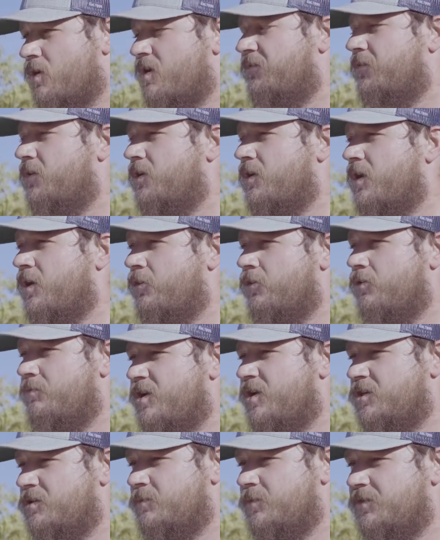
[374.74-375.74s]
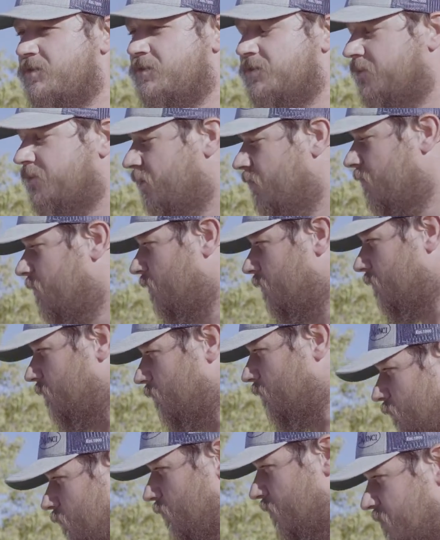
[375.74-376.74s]
off the aerial measurements,
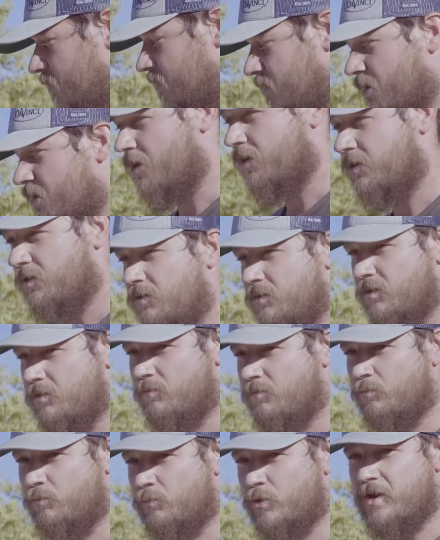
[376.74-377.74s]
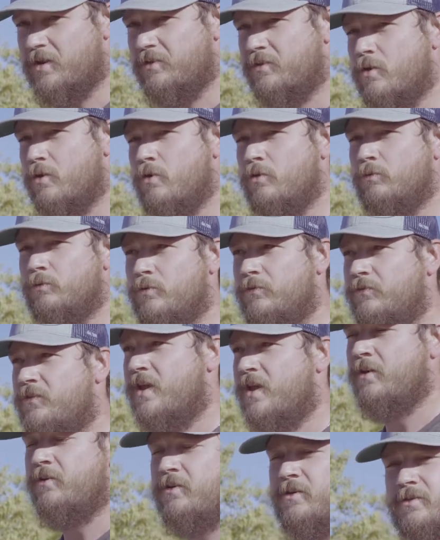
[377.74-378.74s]
we break the whole roof
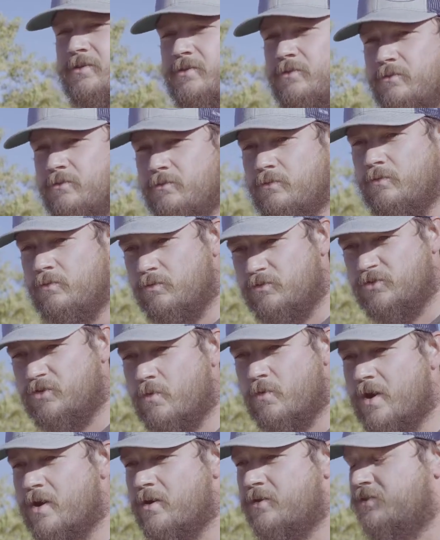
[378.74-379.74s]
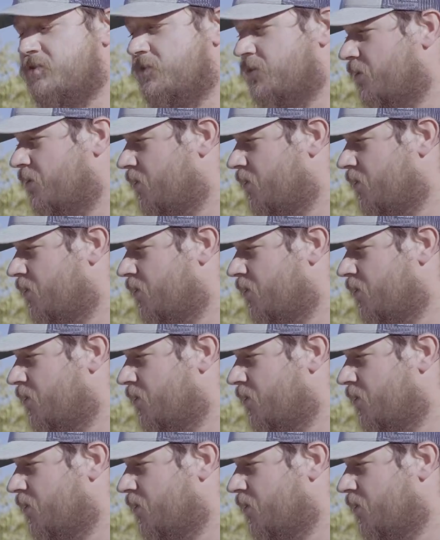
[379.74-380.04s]
down into squares